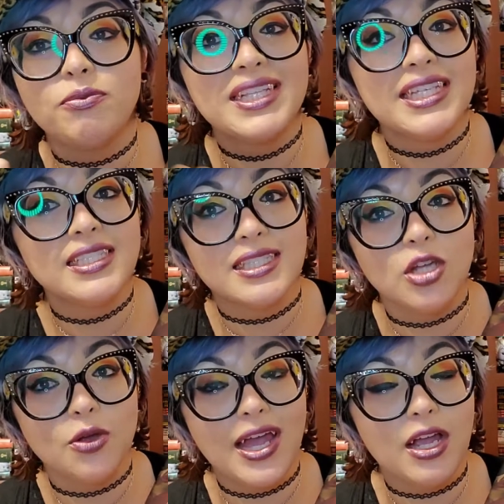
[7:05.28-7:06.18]
please
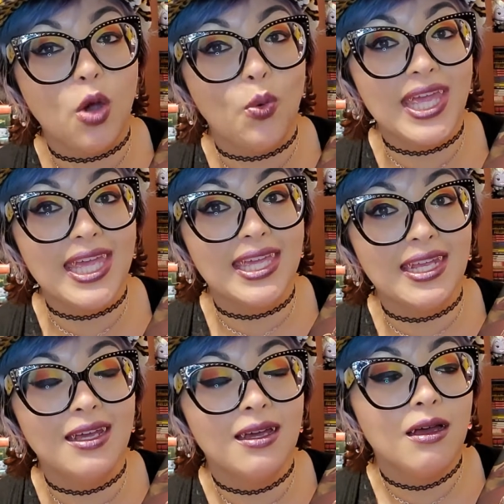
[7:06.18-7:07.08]
know that going
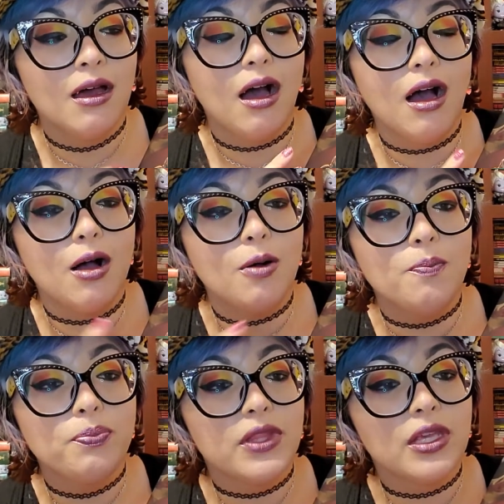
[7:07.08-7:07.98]
in.
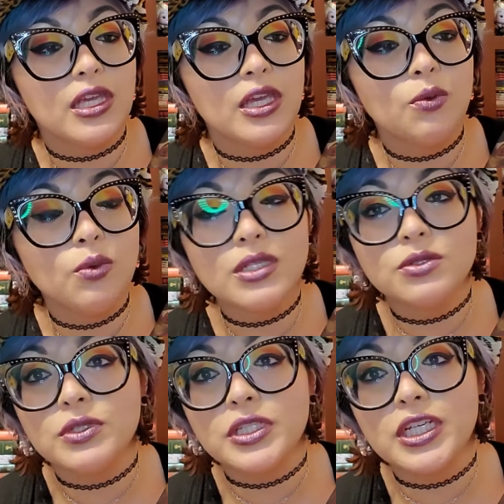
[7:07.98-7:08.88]
It was
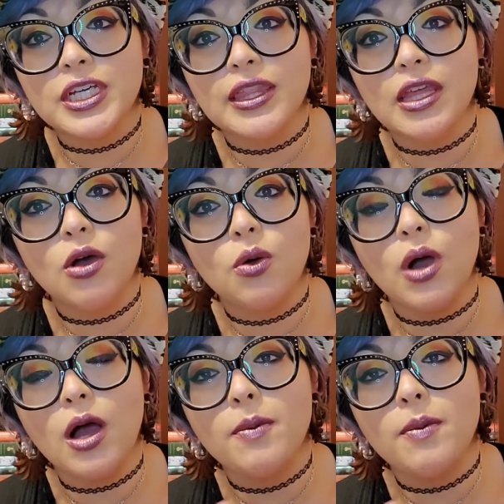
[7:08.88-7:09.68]
really good though,